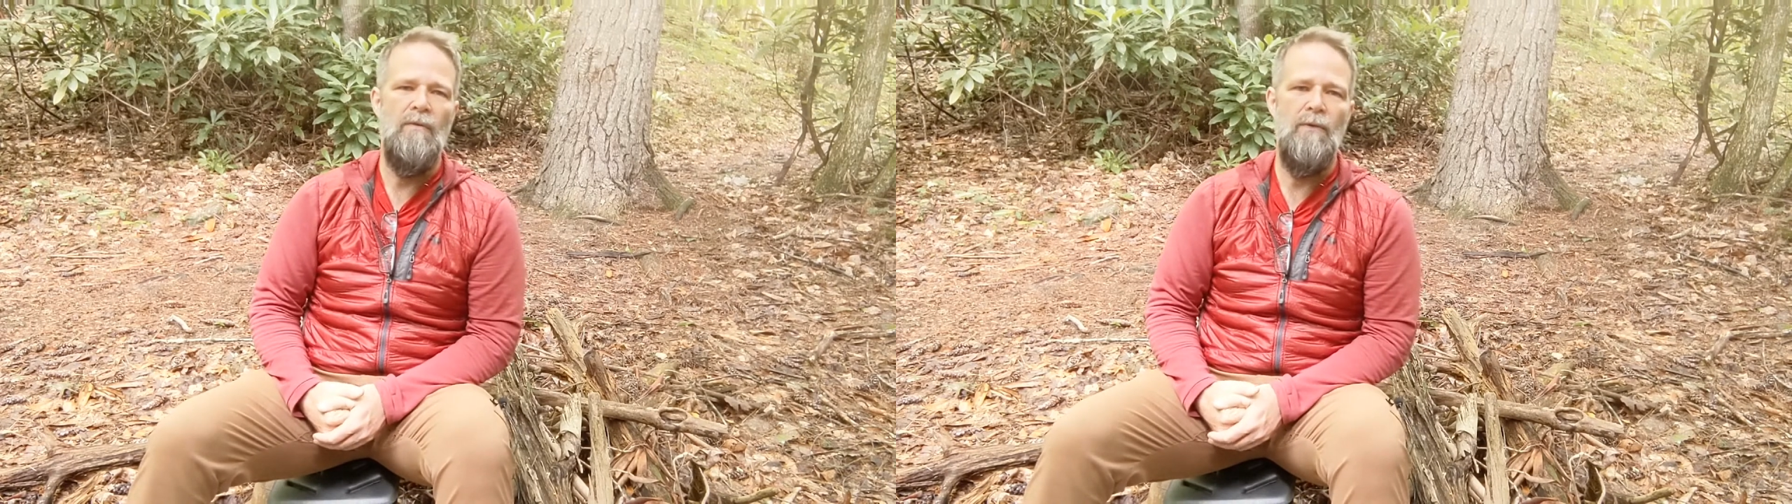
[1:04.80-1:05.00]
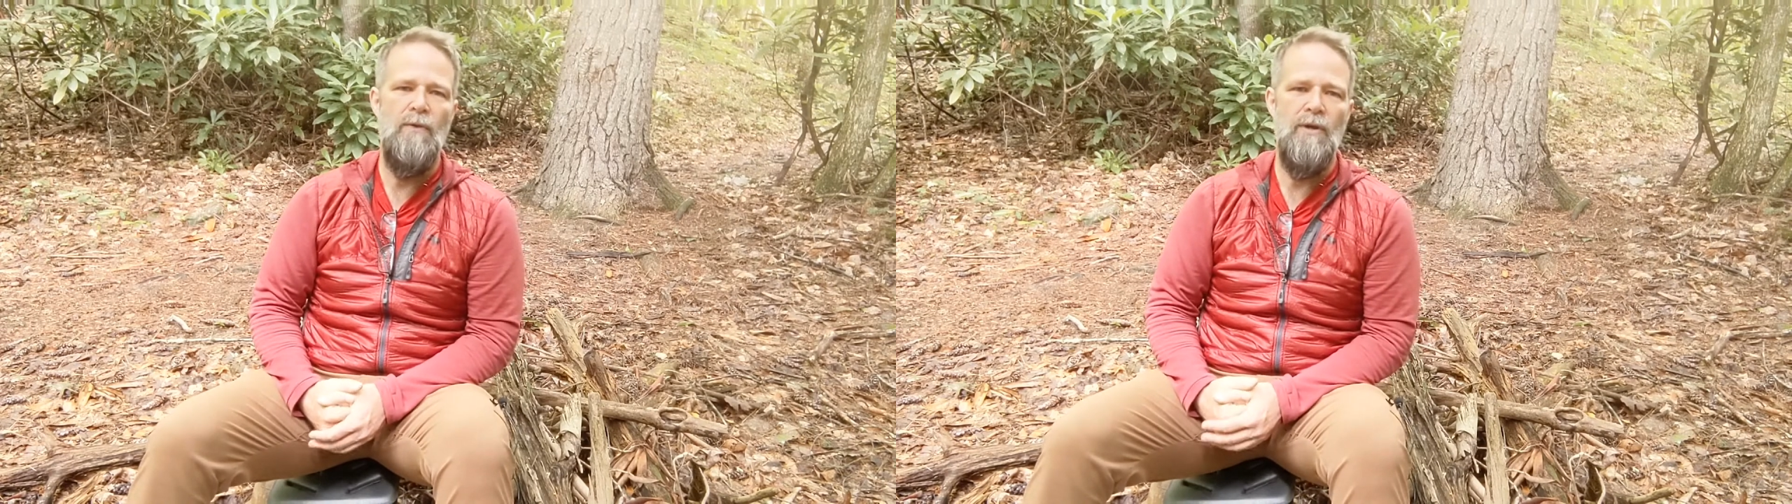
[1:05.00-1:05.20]

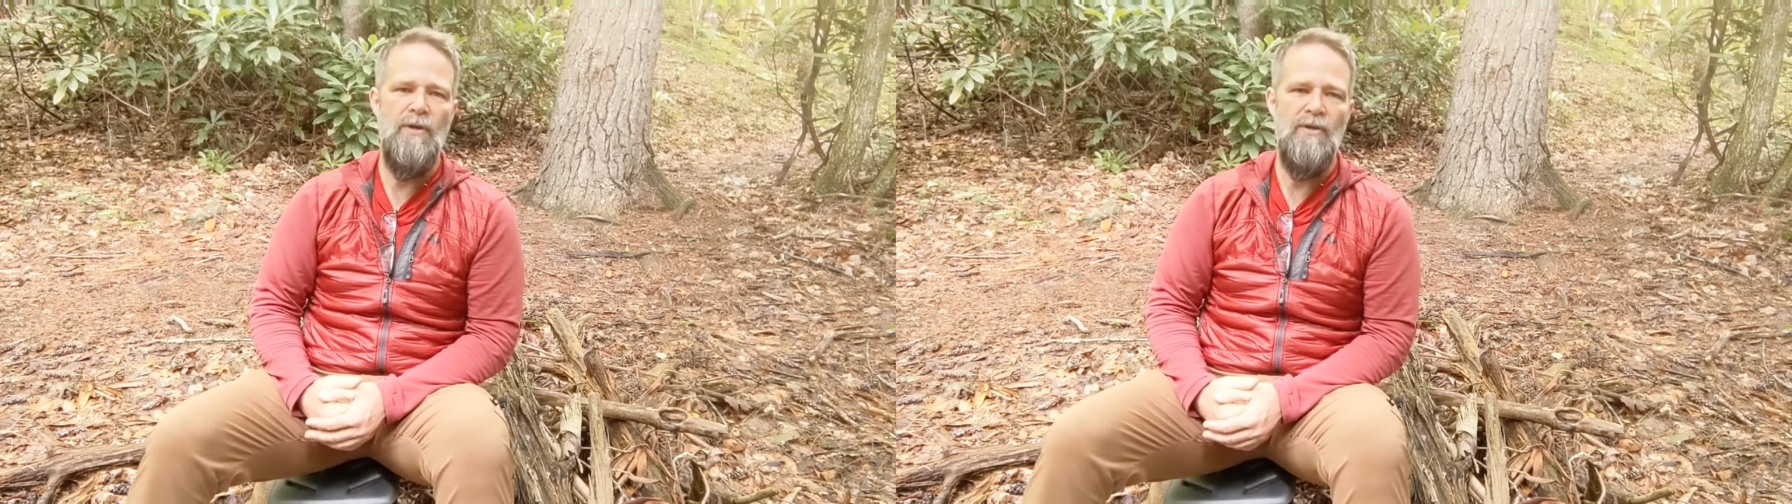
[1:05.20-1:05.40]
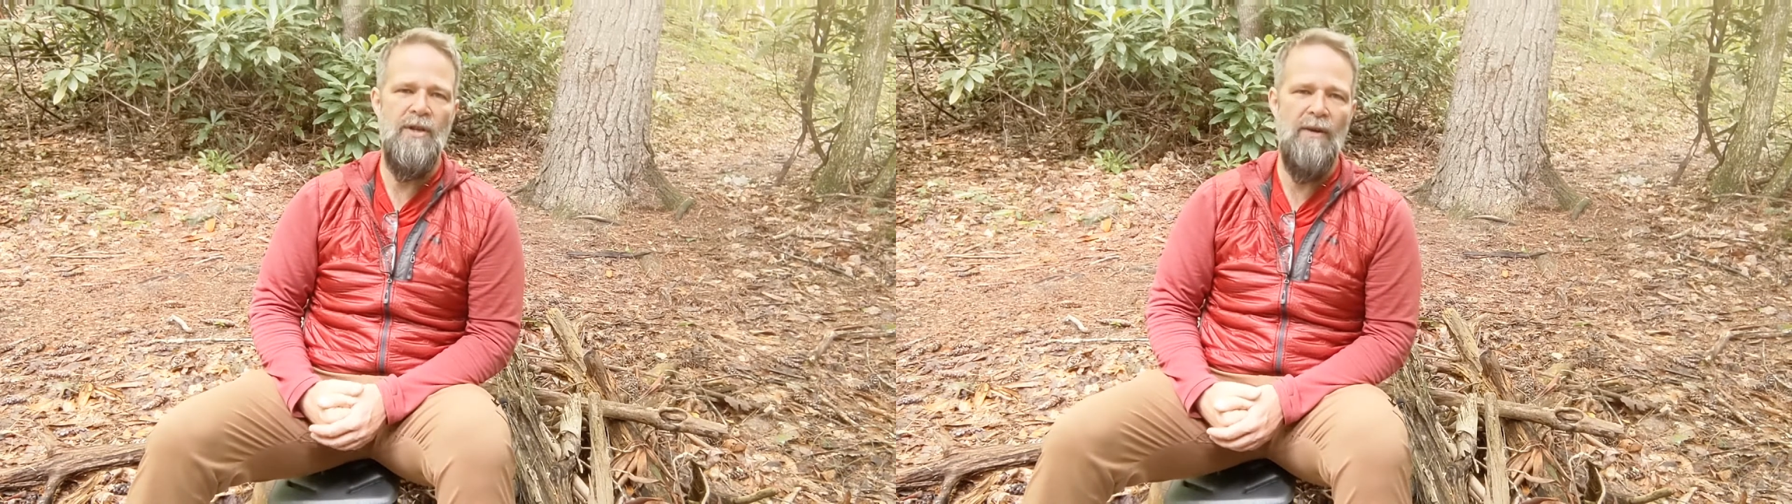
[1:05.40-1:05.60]
Food
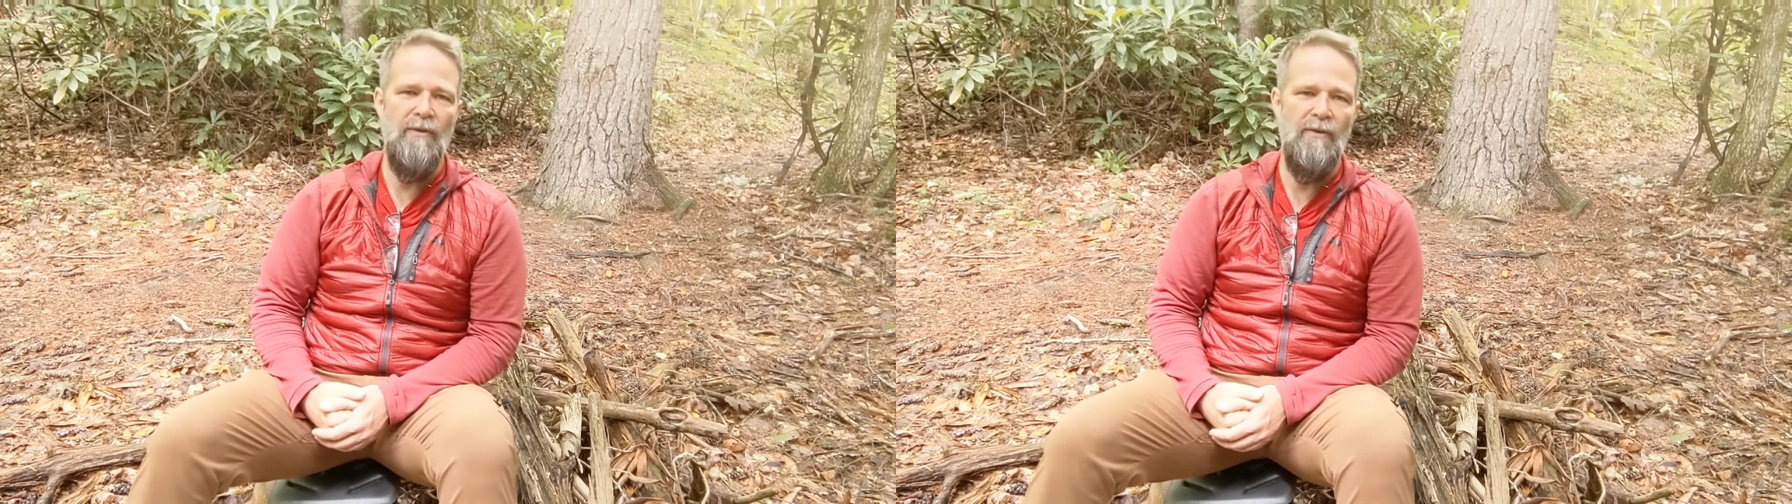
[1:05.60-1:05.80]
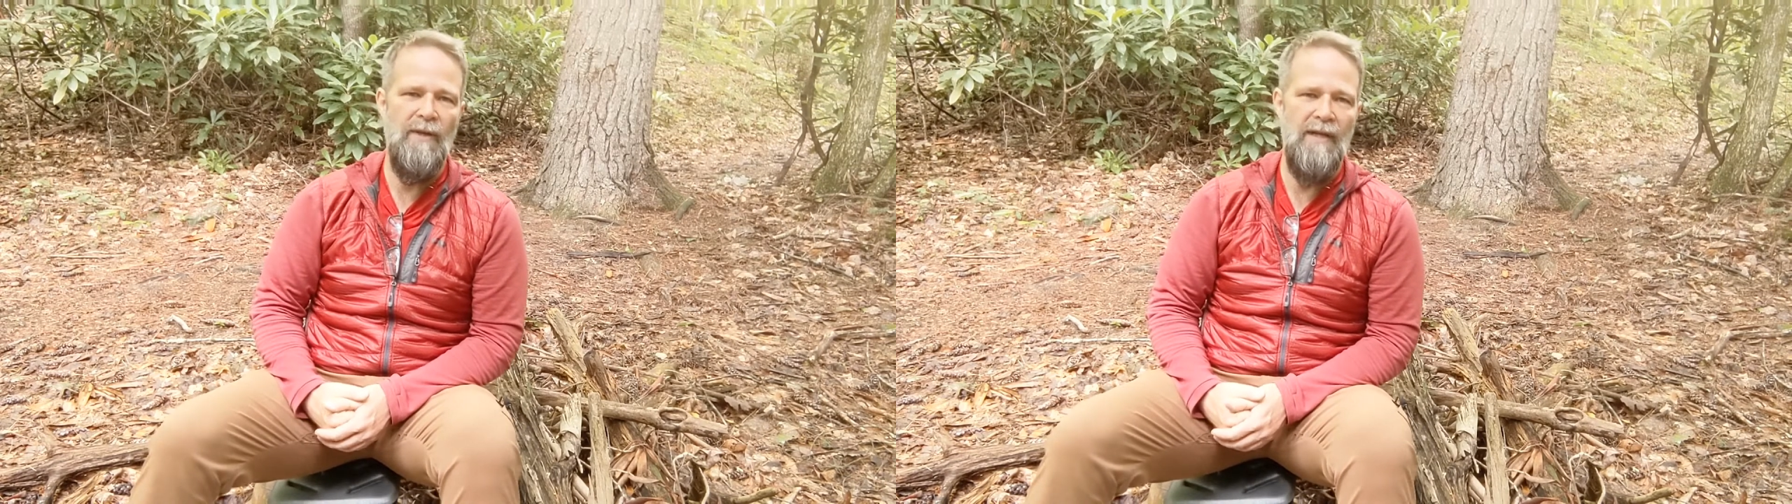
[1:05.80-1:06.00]
is
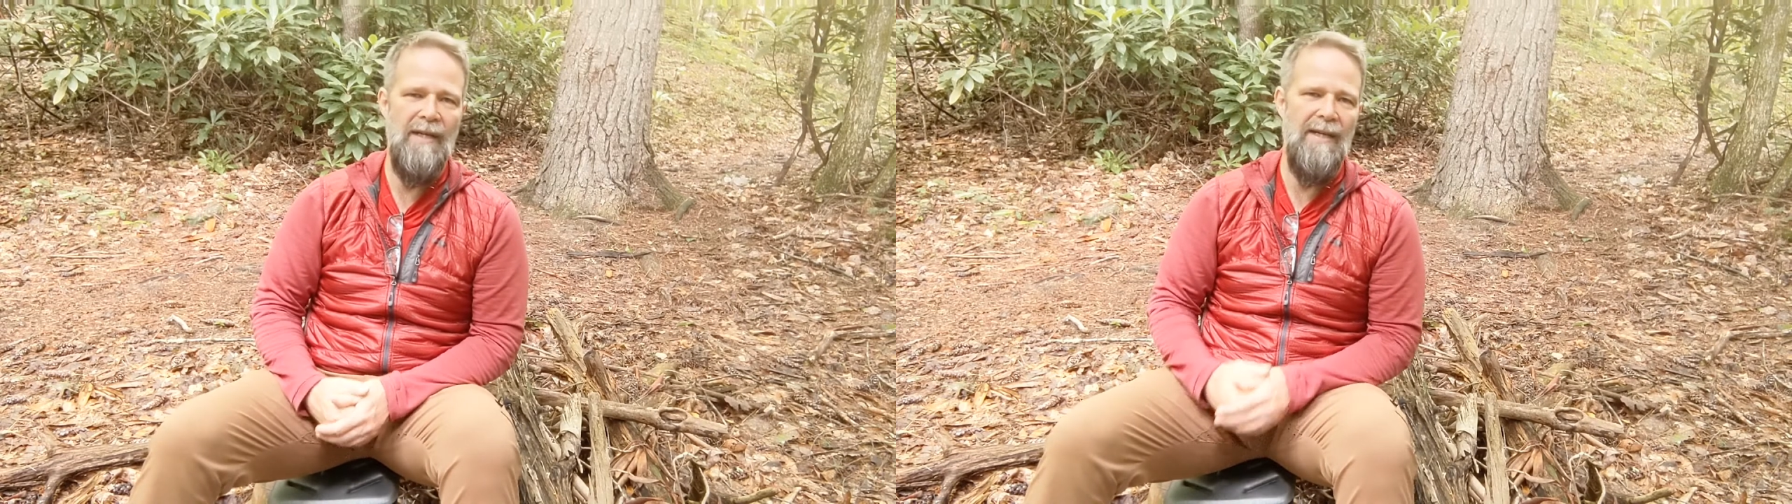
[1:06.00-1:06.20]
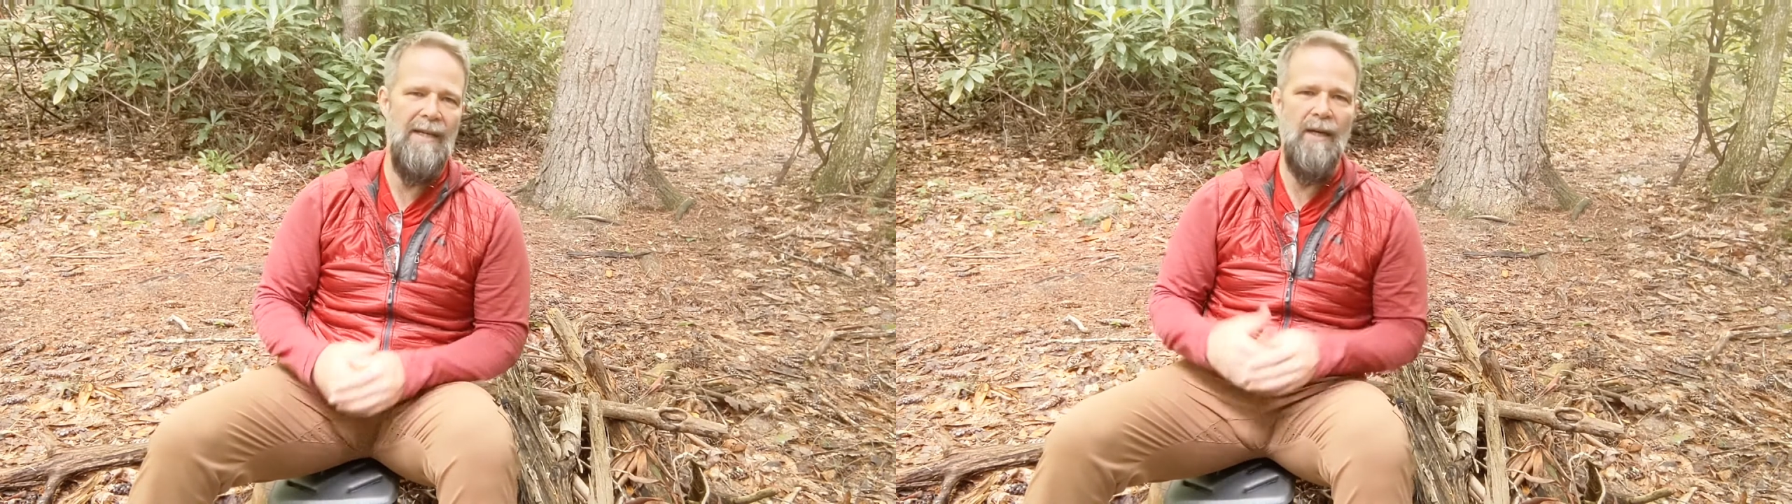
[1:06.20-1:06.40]

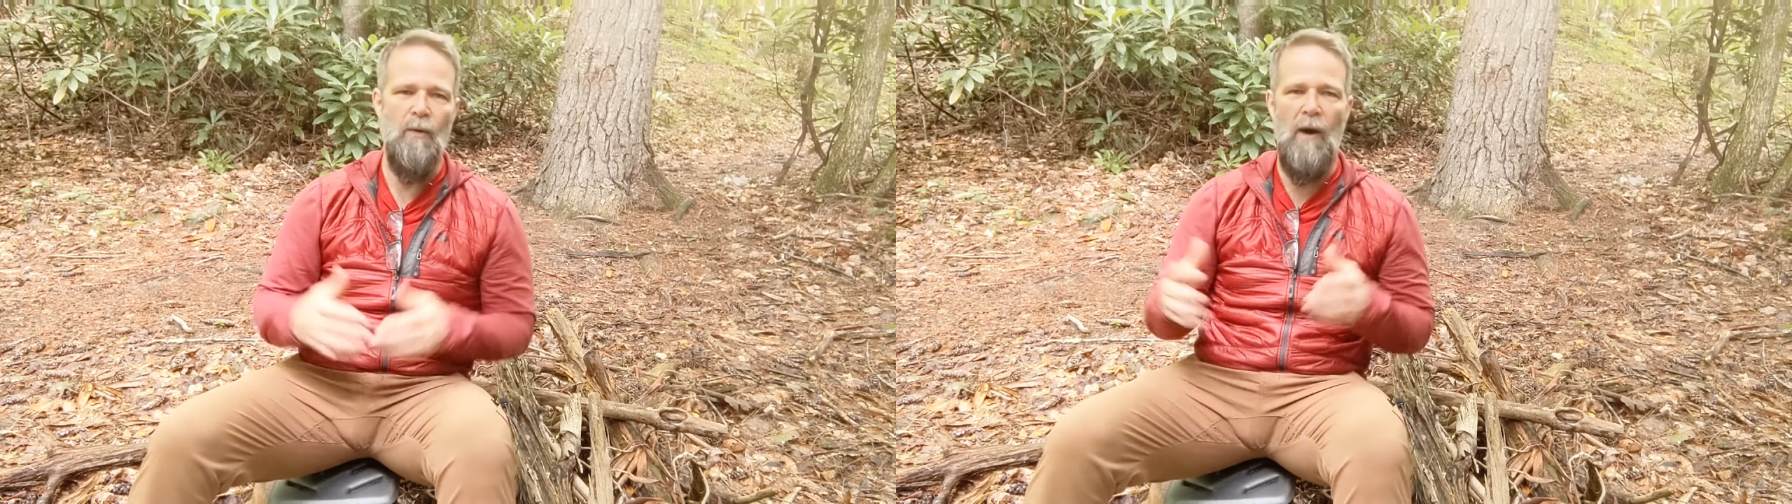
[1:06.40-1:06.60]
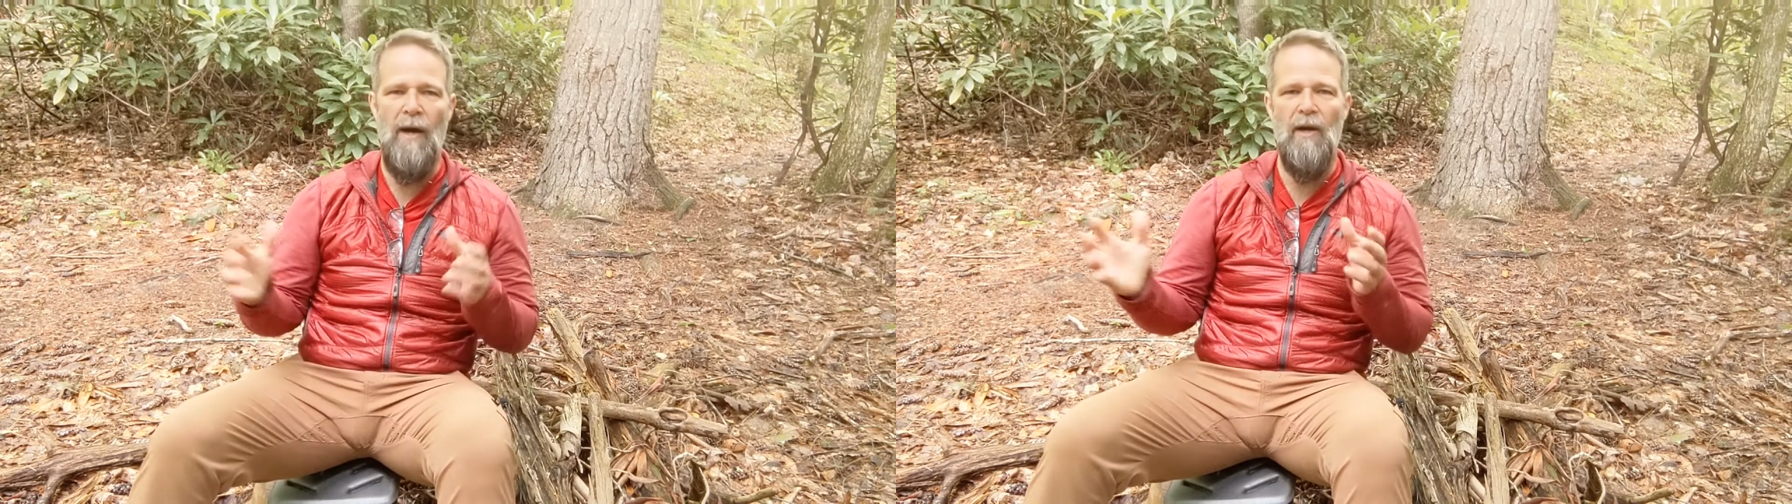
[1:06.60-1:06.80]
generally
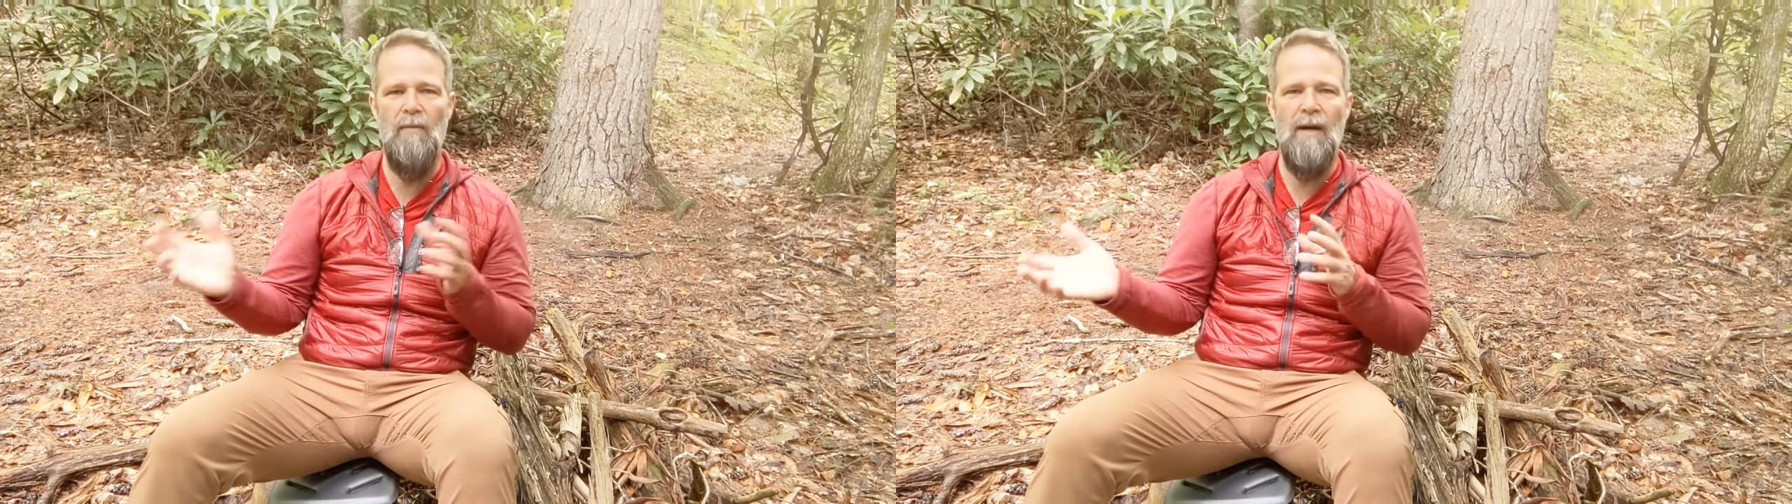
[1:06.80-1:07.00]
acquired